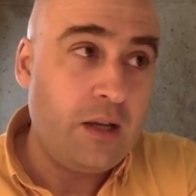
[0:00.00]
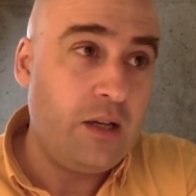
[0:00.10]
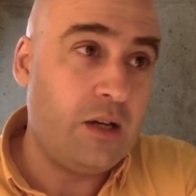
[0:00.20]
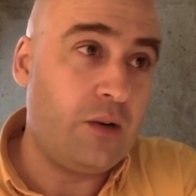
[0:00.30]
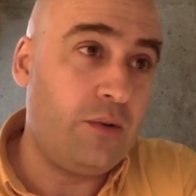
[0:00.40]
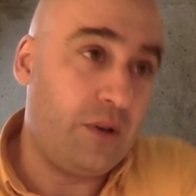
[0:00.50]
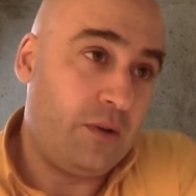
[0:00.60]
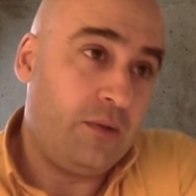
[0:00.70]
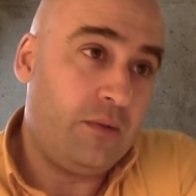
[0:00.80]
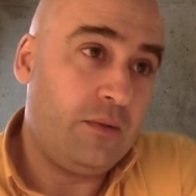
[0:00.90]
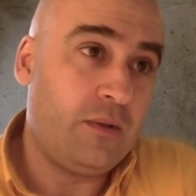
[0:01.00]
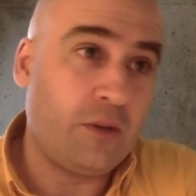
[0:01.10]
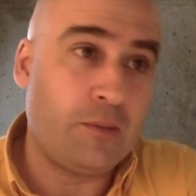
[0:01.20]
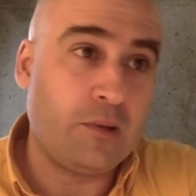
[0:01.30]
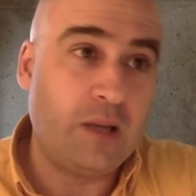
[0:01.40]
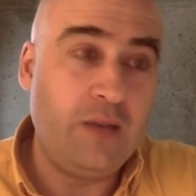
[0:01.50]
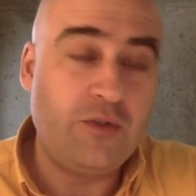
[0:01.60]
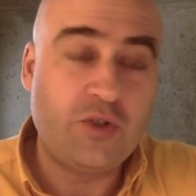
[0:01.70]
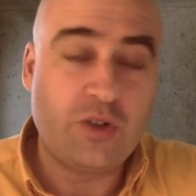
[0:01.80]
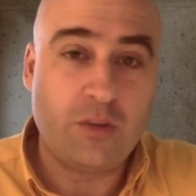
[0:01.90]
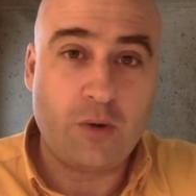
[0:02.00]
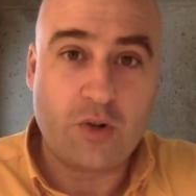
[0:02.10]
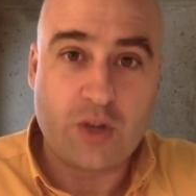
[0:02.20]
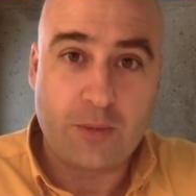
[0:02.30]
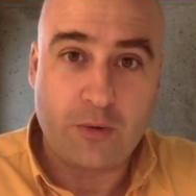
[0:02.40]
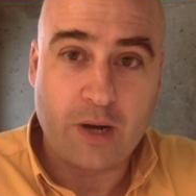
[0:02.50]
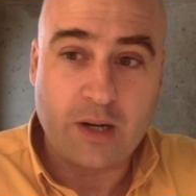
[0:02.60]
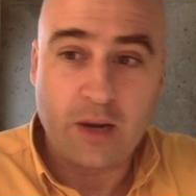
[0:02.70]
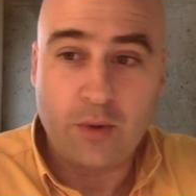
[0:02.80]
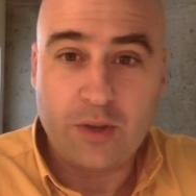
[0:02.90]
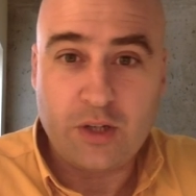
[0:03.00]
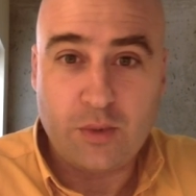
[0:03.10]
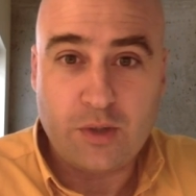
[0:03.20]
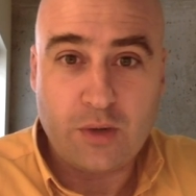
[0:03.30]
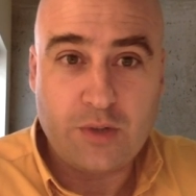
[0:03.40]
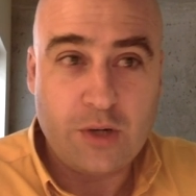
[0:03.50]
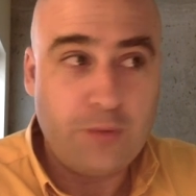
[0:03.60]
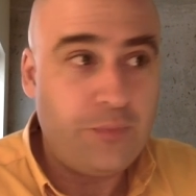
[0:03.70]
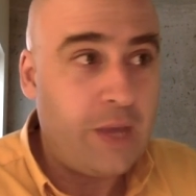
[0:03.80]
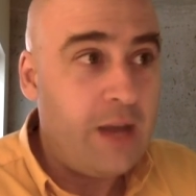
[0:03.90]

Their beliefs, their modus operandi, what they do and don't do.